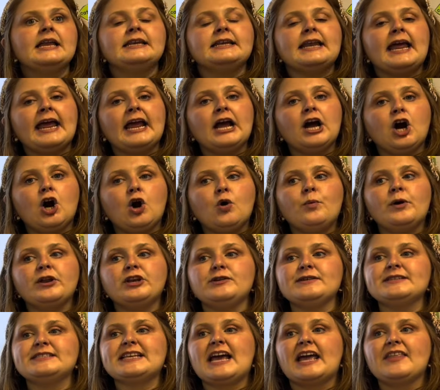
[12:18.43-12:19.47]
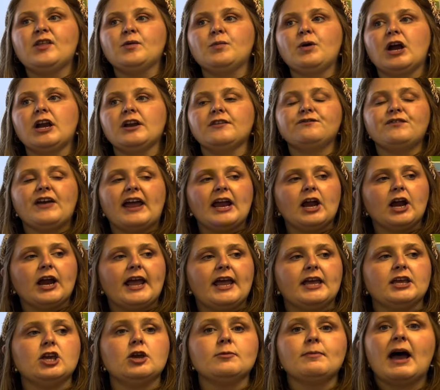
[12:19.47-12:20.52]
Now, when you say the word
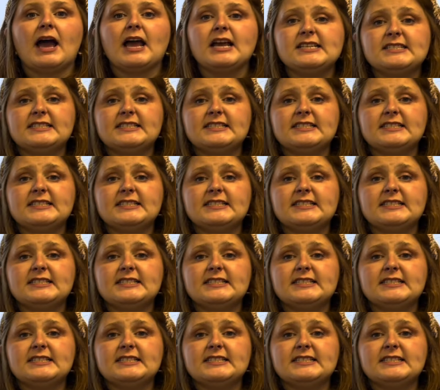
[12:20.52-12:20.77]
ferret, you might